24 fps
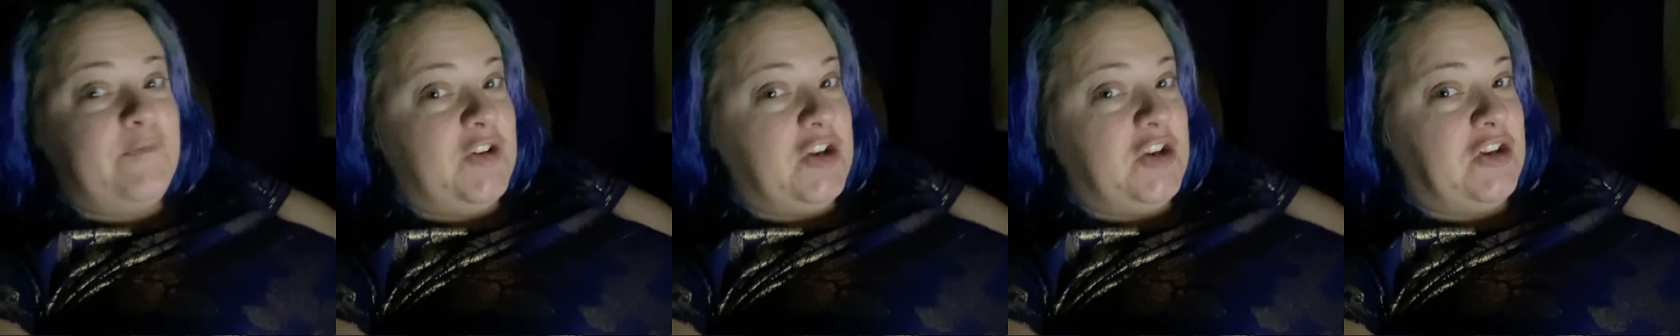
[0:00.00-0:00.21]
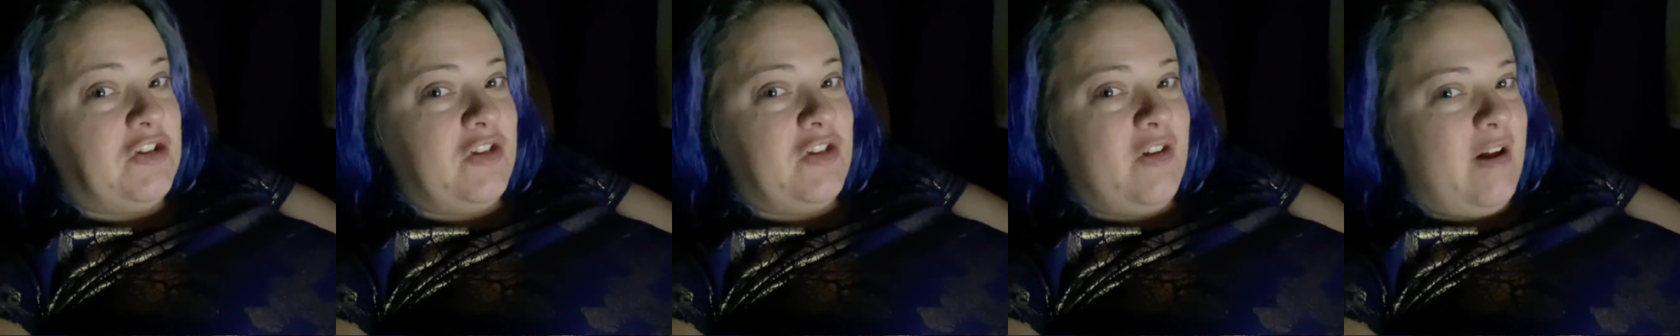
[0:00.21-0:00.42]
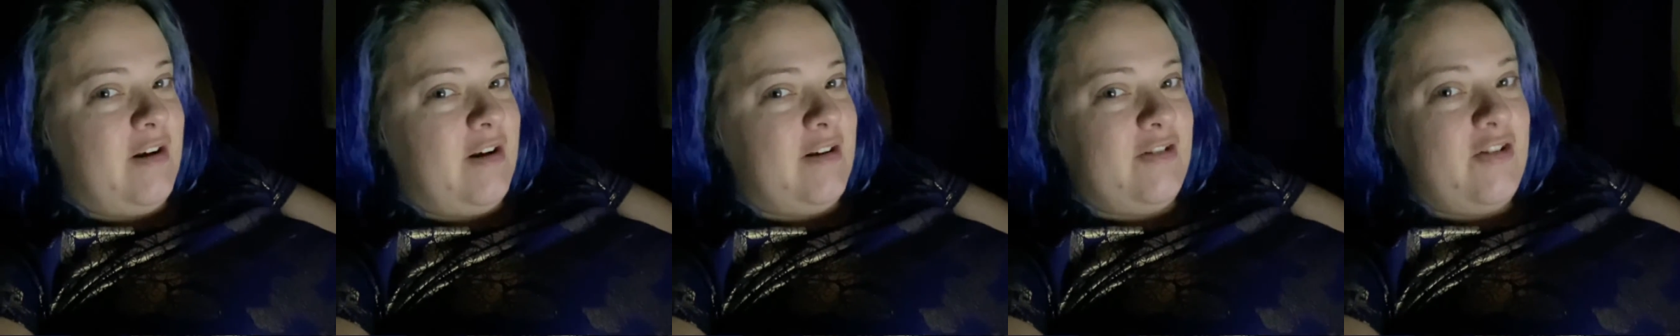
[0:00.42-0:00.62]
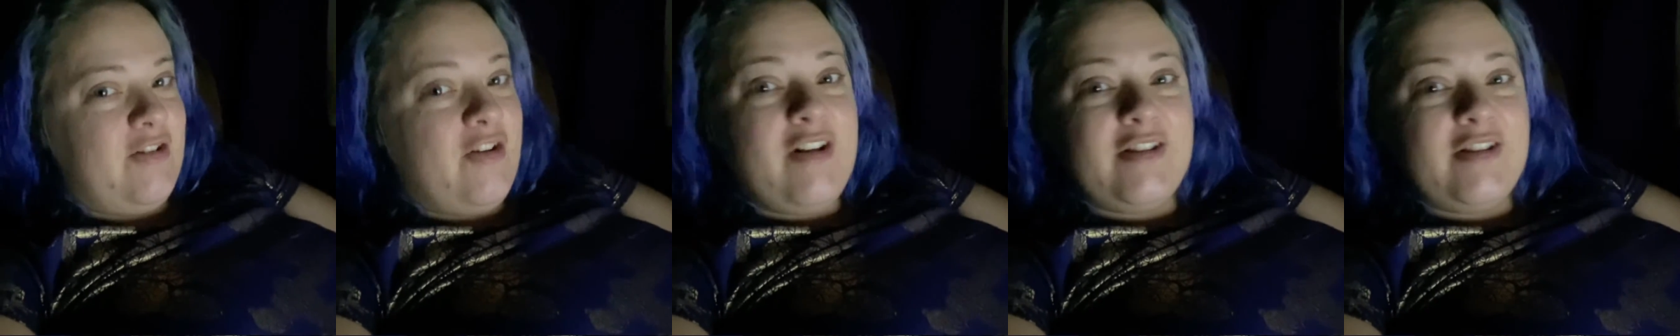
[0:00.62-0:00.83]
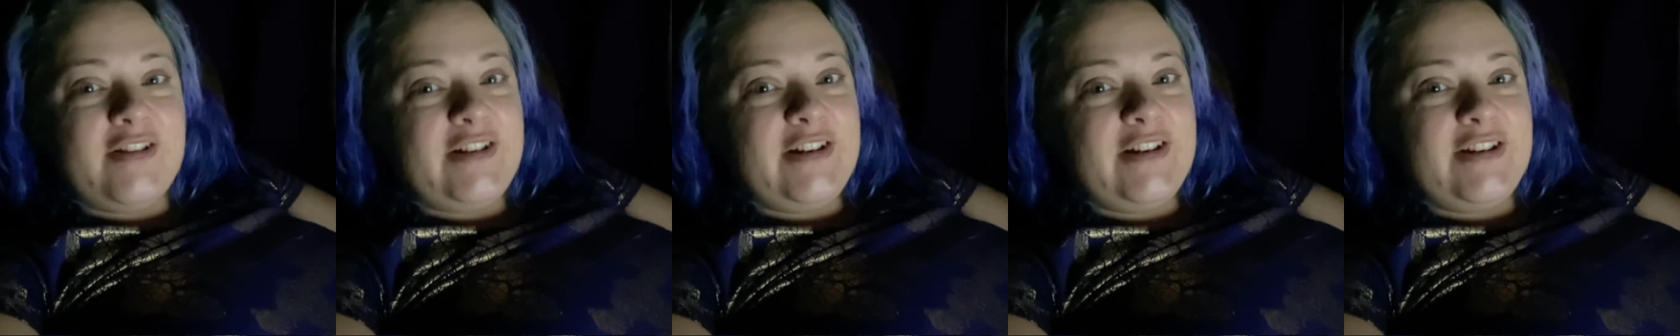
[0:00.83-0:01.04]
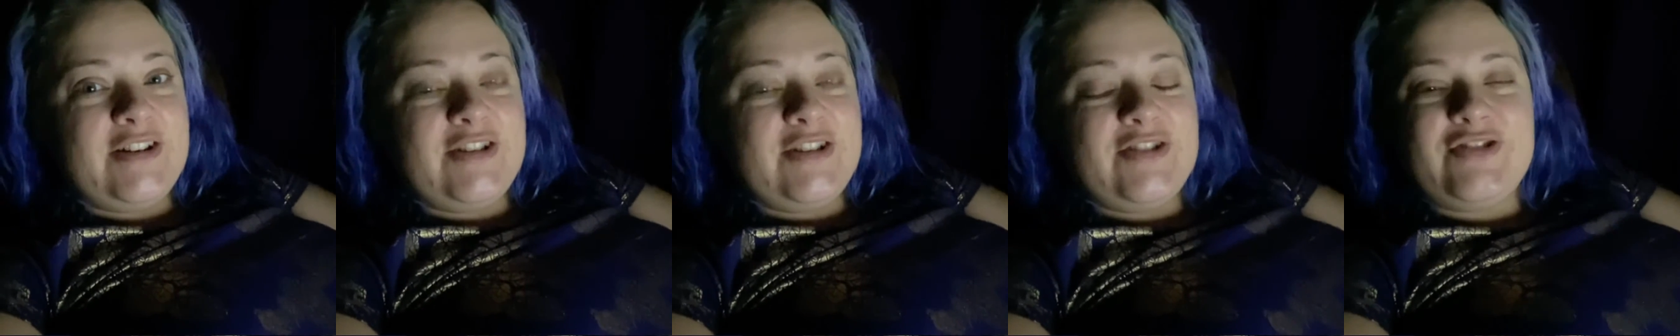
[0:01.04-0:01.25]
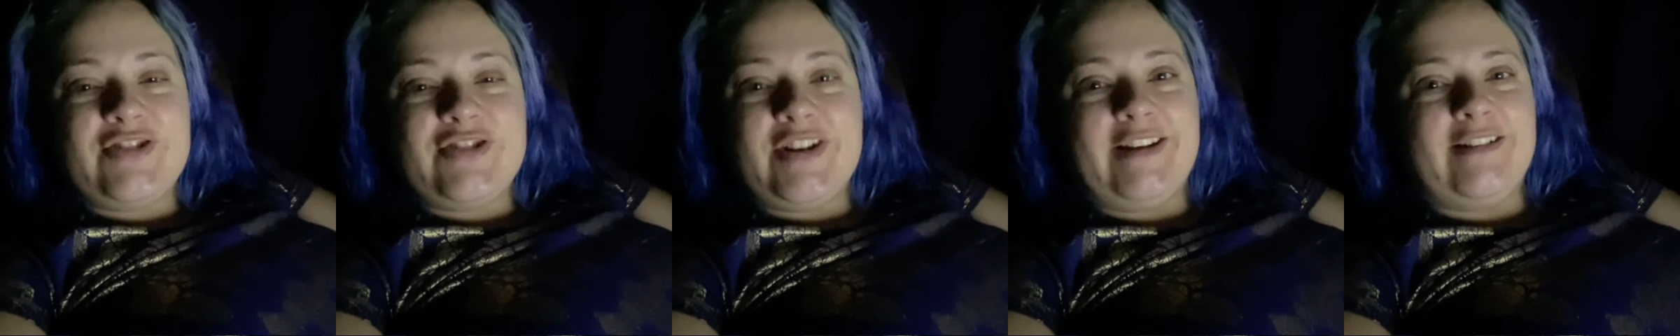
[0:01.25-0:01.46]
and a lot of
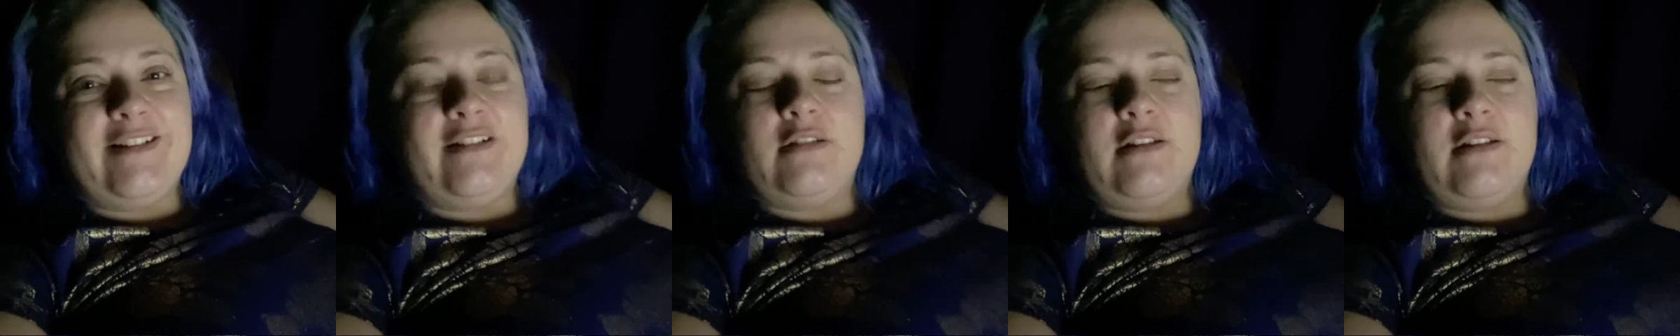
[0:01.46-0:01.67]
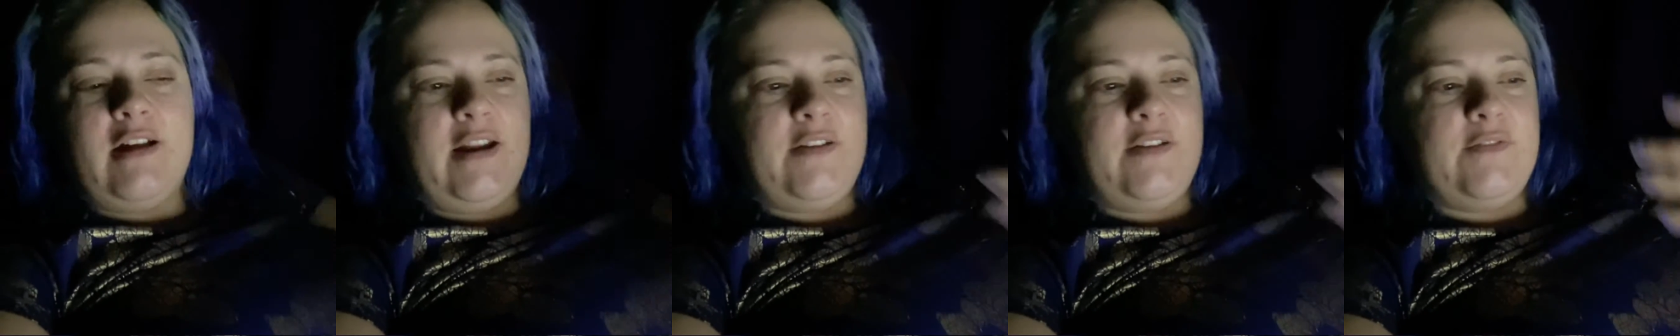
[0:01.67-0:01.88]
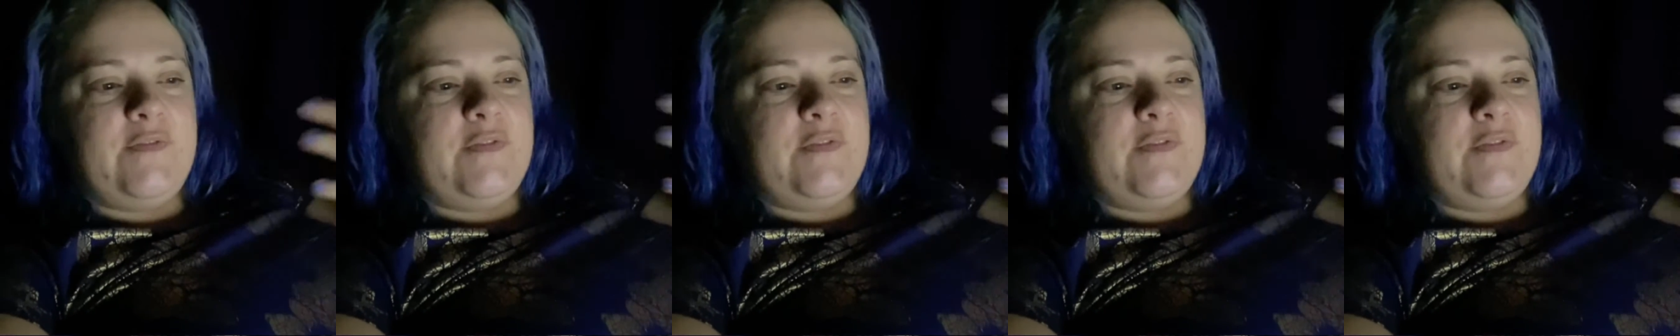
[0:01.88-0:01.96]
knowledge and a lot of